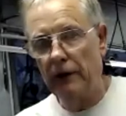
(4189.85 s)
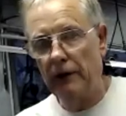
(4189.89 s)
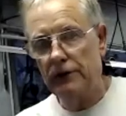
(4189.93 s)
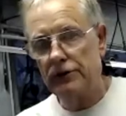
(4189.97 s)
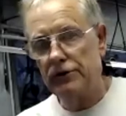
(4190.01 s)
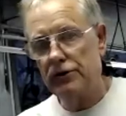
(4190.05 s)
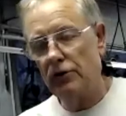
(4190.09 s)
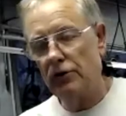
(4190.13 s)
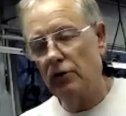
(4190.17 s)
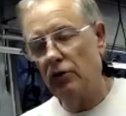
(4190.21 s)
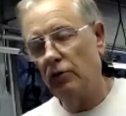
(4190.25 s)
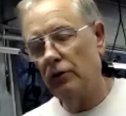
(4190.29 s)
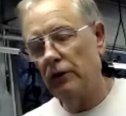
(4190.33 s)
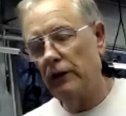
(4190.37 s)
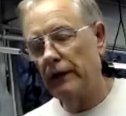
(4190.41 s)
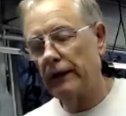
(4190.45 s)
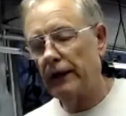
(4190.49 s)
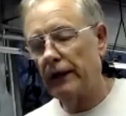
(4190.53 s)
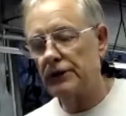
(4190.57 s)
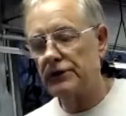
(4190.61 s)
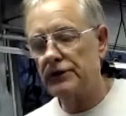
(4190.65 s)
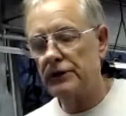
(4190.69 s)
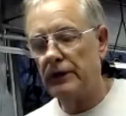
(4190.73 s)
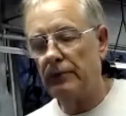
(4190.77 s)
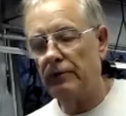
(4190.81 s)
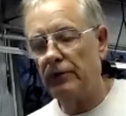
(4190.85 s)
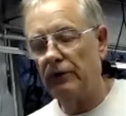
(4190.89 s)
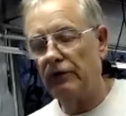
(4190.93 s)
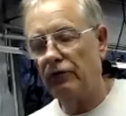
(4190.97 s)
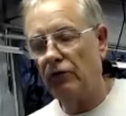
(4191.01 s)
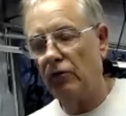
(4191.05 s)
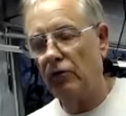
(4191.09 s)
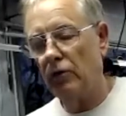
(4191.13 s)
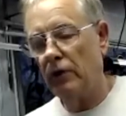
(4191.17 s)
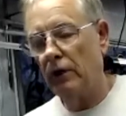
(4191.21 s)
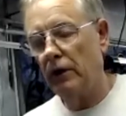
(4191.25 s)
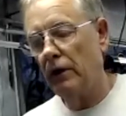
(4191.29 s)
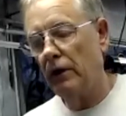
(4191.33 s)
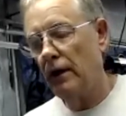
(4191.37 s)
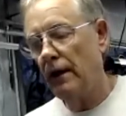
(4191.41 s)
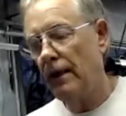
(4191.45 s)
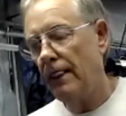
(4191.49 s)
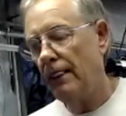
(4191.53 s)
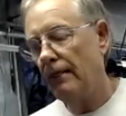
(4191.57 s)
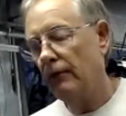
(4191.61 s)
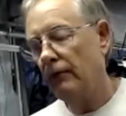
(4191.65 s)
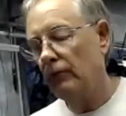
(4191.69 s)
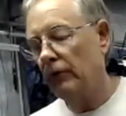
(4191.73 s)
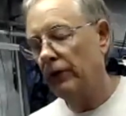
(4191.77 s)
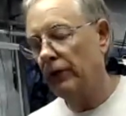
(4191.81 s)
So, like I said before,
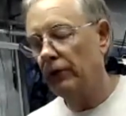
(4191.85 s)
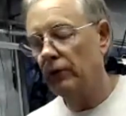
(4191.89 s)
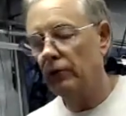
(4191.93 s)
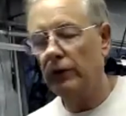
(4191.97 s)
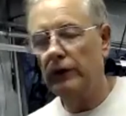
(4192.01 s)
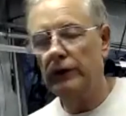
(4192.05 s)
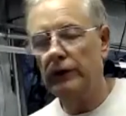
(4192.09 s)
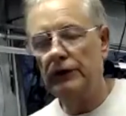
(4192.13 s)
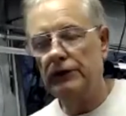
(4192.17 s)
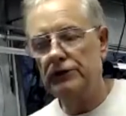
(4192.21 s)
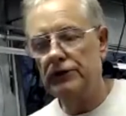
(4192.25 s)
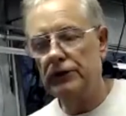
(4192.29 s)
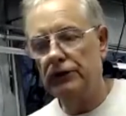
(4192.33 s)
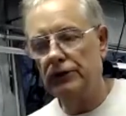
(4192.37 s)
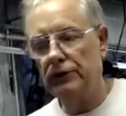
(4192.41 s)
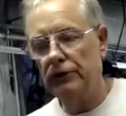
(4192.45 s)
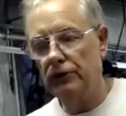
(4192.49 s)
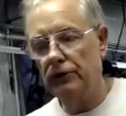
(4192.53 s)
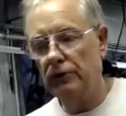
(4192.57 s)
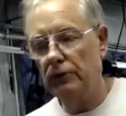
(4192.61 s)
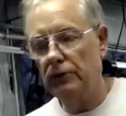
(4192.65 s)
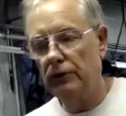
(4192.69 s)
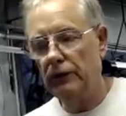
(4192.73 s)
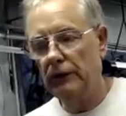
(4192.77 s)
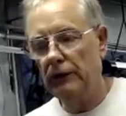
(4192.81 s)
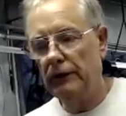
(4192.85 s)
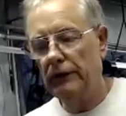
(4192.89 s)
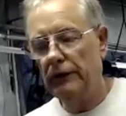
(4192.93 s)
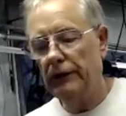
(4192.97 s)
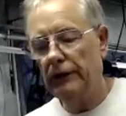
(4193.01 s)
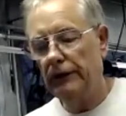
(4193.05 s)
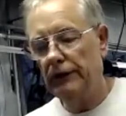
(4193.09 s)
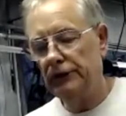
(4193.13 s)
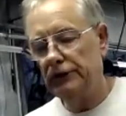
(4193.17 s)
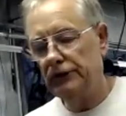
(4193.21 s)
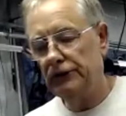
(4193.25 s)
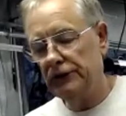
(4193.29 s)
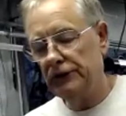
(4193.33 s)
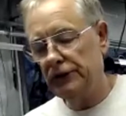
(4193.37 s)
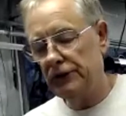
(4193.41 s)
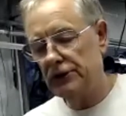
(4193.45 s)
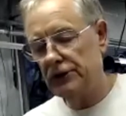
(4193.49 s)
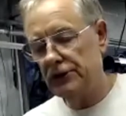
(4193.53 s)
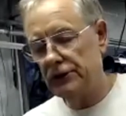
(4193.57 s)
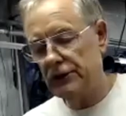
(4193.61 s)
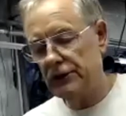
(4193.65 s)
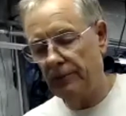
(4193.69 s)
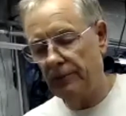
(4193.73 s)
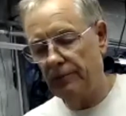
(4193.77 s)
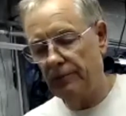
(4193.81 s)
what you really should do is
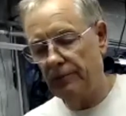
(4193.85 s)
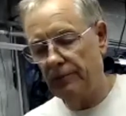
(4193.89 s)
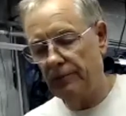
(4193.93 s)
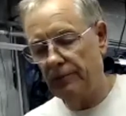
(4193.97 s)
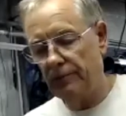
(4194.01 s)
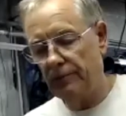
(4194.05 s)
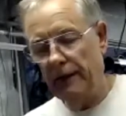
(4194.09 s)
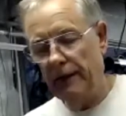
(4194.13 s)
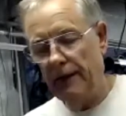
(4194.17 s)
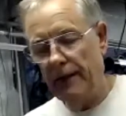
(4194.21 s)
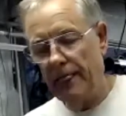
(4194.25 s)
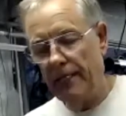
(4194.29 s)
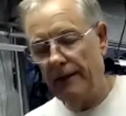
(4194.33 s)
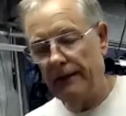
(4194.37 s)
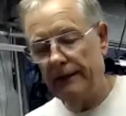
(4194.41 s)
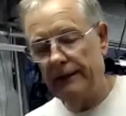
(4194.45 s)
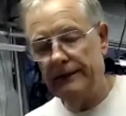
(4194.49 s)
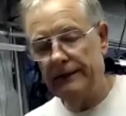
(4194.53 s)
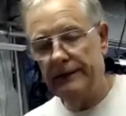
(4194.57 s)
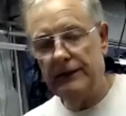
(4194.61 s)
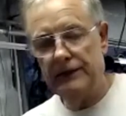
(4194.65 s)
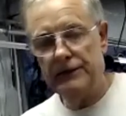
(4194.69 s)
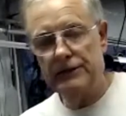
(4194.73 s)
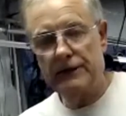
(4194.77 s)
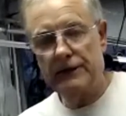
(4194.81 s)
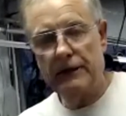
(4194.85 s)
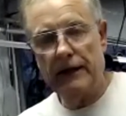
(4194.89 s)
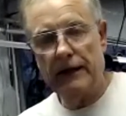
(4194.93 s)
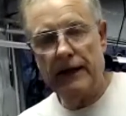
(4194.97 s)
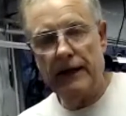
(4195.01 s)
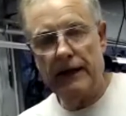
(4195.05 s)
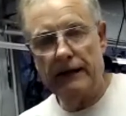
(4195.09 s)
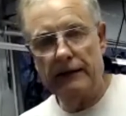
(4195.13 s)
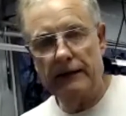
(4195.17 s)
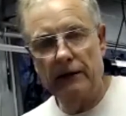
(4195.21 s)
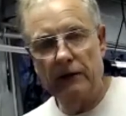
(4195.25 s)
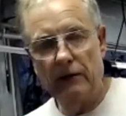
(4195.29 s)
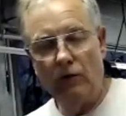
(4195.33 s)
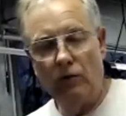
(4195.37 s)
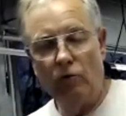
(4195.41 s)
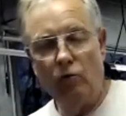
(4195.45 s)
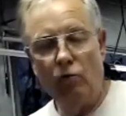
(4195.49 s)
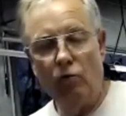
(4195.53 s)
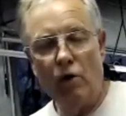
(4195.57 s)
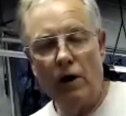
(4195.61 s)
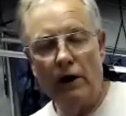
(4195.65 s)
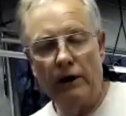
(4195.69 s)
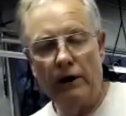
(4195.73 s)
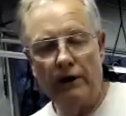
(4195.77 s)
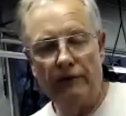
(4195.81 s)
just simply disconnect
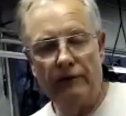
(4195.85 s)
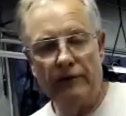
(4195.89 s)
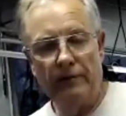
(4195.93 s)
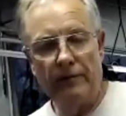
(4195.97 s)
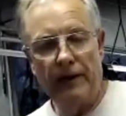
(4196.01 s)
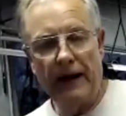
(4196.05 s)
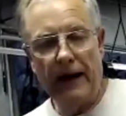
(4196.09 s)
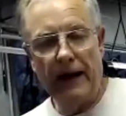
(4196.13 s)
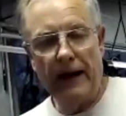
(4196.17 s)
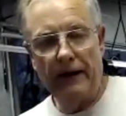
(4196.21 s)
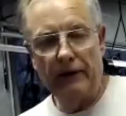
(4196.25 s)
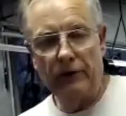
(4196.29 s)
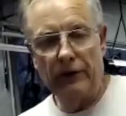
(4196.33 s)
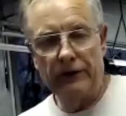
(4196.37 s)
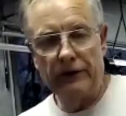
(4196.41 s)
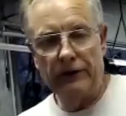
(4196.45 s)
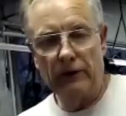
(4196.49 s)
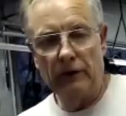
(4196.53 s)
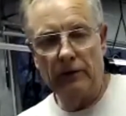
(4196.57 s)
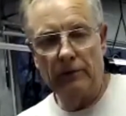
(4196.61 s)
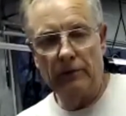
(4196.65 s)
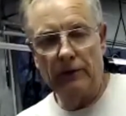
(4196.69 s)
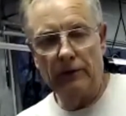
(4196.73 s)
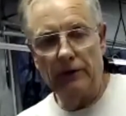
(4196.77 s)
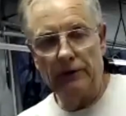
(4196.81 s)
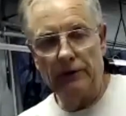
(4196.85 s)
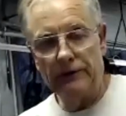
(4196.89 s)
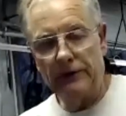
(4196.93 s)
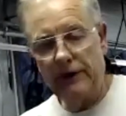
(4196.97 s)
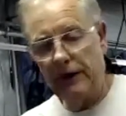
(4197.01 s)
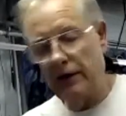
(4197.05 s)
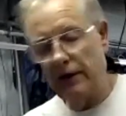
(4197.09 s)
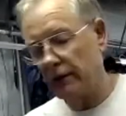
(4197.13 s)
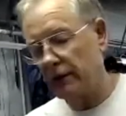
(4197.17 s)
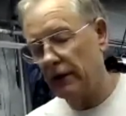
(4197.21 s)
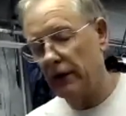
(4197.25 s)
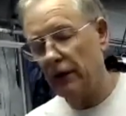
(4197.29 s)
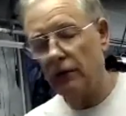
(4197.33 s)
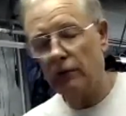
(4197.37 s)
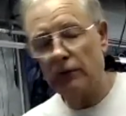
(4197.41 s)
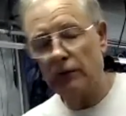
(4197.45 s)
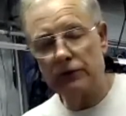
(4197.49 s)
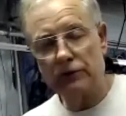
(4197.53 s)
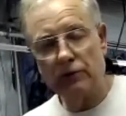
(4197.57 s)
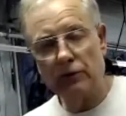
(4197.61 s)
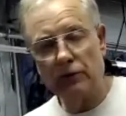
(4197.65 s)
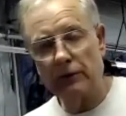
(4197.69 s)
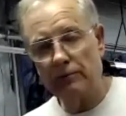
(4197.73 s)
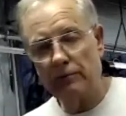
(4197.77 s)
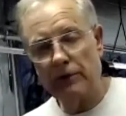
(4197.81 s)
one of the battery terminals. I don't care
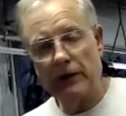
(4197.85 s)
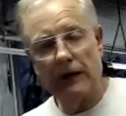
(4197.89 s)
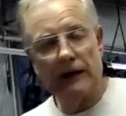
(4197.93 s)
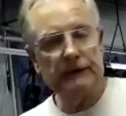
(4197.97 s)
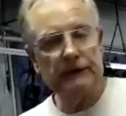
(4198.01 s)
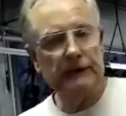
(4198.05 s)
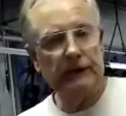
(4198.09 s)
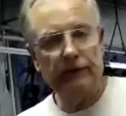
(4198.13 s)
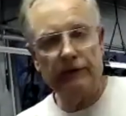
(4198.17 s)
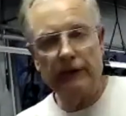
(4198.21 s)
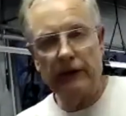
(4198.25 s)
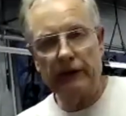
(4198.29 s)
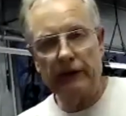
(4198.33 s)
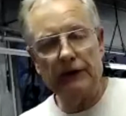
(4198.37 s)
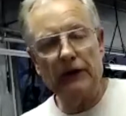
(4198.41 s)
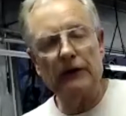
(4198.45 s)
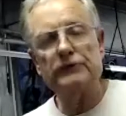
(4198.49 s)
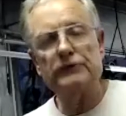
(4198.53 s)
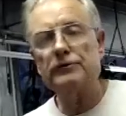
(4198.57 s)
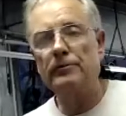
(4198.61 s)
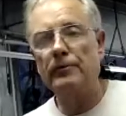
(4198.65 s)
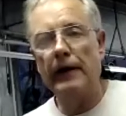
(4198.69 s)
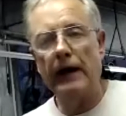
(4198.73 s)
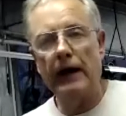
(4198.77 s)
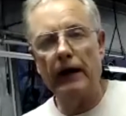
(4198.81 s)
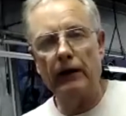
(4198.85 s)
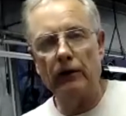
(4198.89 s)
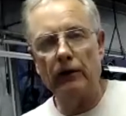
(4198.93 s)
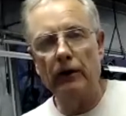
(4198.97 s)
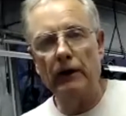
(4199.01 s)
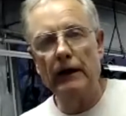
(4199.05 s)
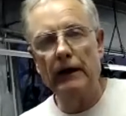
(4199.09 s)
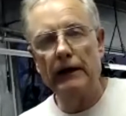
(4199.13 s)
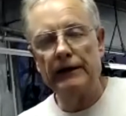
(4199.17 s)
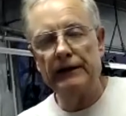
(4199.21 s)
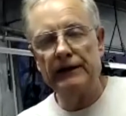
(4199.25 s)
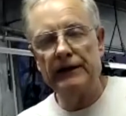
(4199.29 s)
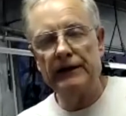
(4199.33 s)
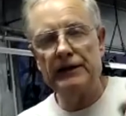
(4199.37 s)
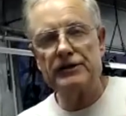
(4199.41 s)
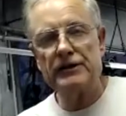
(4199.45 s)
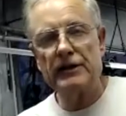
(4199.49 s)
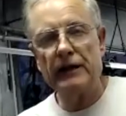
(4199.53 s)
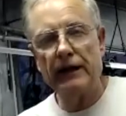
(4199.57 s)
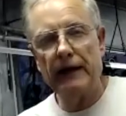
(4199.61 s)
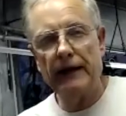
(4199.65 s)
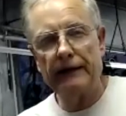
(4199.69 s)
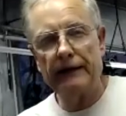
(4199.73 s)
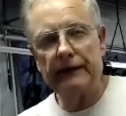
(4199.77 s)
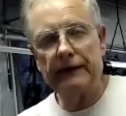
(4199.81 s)
which one, positive, and it doesn't matter.
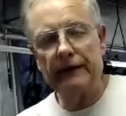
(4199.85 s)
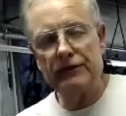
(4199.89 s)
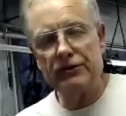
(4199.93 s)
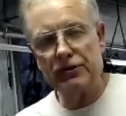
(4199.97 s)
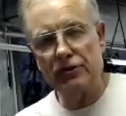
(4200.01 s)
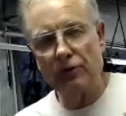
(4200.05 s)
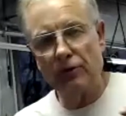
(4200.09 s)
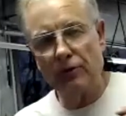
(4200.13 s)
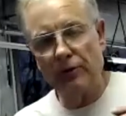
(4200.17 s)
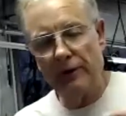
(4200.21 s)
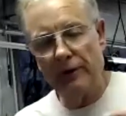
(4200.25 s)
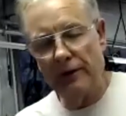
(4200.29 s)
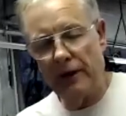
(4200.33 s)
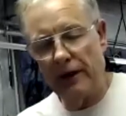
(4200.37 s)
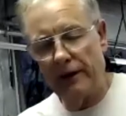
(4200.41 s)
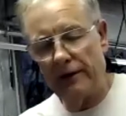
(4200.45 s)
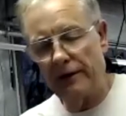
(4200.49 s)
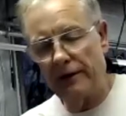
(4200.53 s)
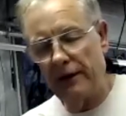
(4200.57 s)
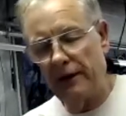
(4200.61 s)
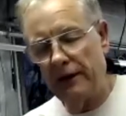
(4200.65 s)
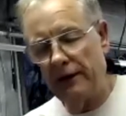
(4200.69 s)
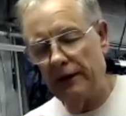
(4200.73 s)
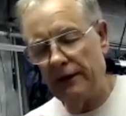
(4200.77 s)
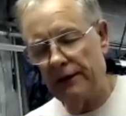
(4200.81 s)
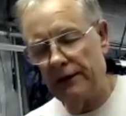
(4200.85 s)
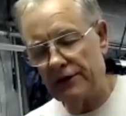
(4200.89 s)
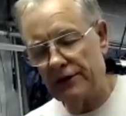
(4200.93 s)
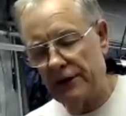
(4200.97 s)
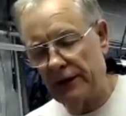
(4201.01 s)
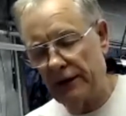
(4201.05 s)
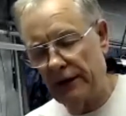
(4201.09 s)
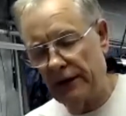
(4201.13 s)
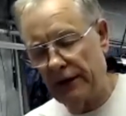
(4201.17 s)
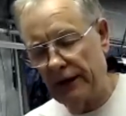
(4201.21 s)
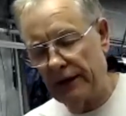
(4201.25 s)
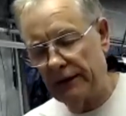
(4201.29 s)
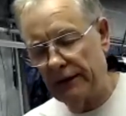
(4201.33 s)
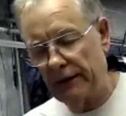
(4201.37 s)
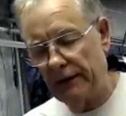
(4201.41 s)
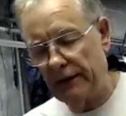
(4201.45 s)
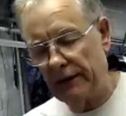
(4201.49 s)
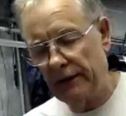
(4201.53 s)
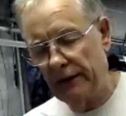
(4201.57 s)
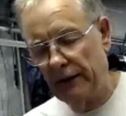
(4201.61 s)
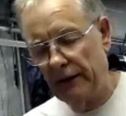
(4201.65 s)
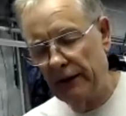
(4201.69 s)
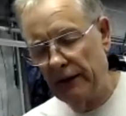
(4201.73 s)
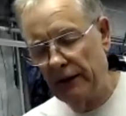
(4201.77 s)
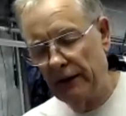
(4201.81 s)
Disconnect it so nothing is
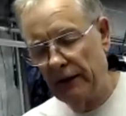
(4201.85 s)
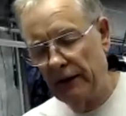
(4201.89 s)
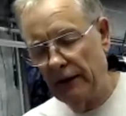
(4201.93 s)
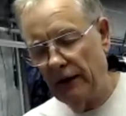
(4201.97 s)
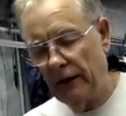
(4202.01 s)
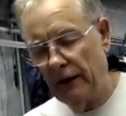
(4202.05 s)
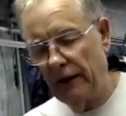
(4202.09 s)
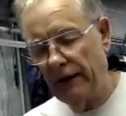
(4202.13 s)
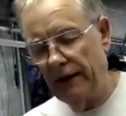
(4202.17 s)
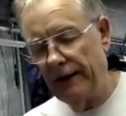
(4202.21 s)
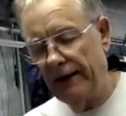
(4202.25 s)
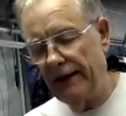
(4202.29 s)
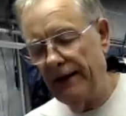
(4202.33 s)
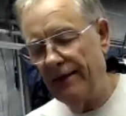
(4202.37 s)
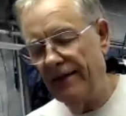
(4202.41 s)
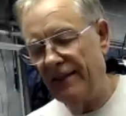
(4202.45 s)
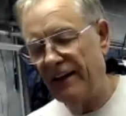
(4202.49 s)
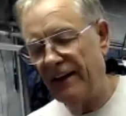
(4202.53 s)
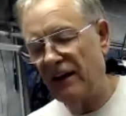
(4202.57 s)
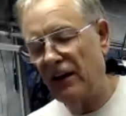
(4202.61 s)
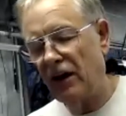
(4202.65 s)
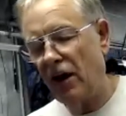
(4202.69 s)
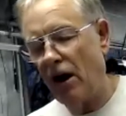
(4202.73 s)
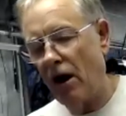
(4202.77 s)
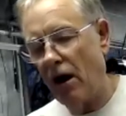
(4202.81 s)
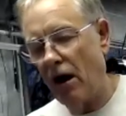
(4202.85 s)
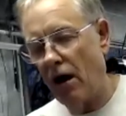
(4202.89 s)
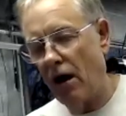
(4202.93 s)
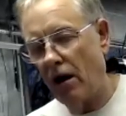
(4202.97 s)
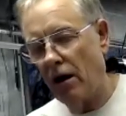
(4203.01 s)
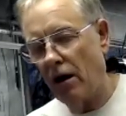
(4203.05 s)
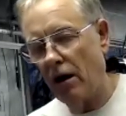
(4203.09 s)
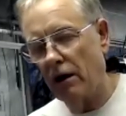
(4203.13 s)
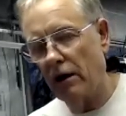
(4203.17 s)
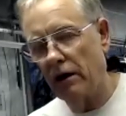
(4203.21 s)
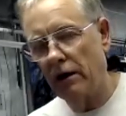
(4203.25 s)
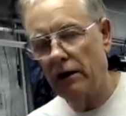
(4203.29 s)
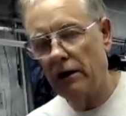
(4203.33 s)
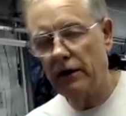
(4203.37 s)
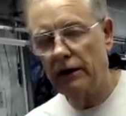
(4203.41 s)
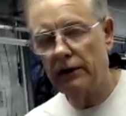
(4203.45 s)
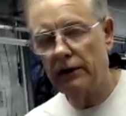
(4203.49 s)
connected in the car